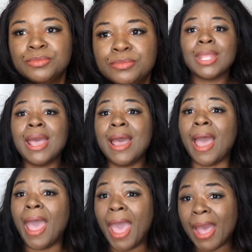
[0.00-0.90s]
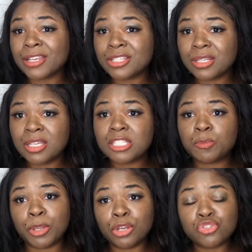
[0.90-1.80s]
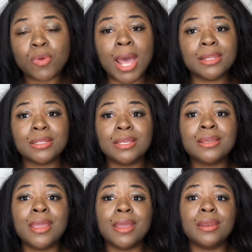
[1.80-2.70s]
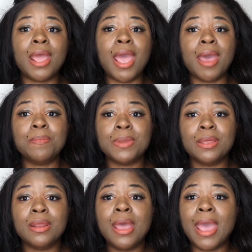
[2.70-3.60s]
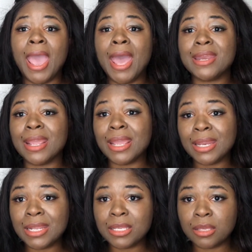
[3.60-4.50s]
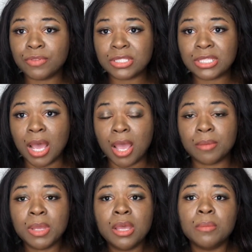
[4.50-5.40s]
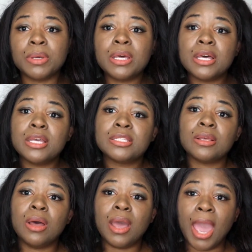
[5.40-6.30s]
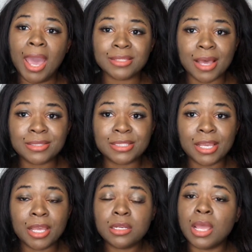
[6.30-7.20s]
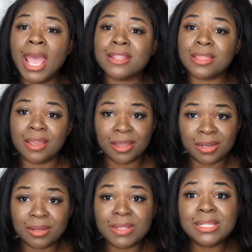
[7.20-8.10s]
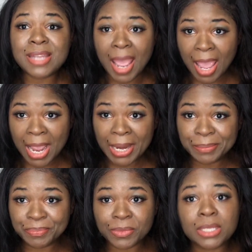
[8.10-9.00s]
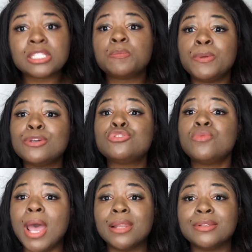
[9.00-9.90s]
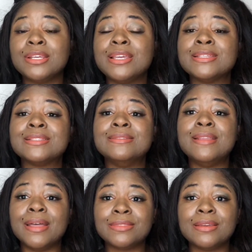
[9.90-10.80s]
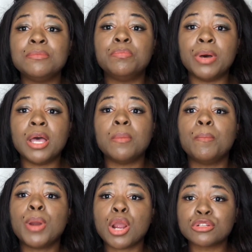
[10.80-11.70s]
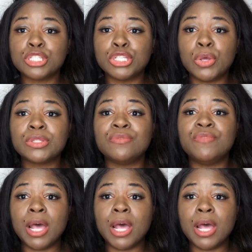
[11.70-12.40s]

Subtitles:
Actually, spirituality can happen at any given time because, as I said, at the end of the day, spirituality is nothing but personal development